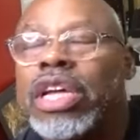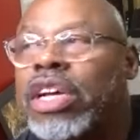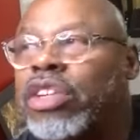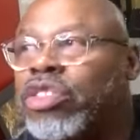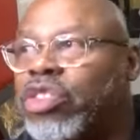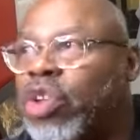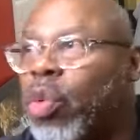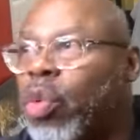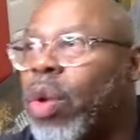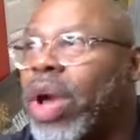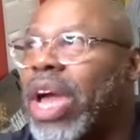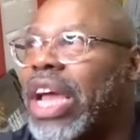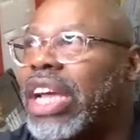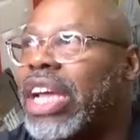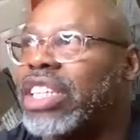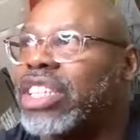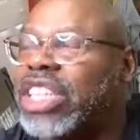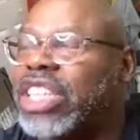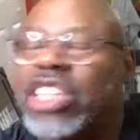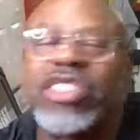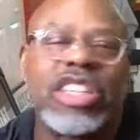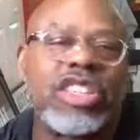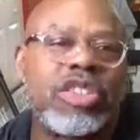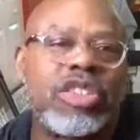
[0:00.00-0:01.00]
the way
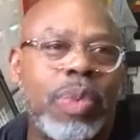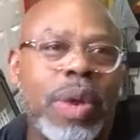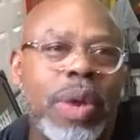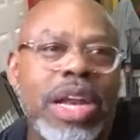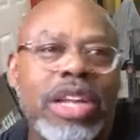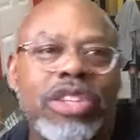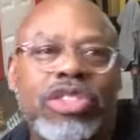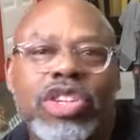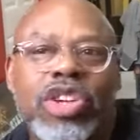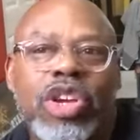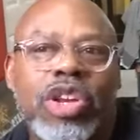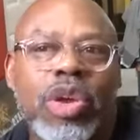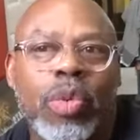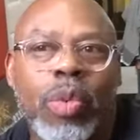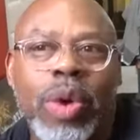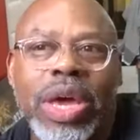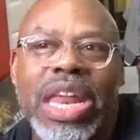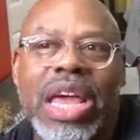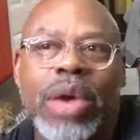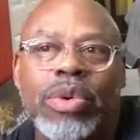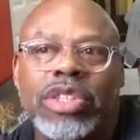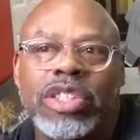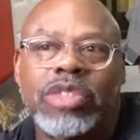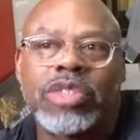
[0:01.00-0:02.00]
she's explaining to you the way
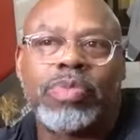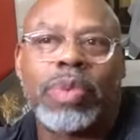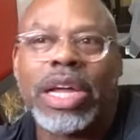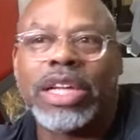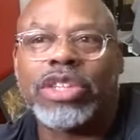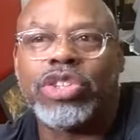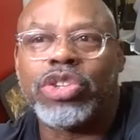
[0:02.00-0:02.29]
they would explain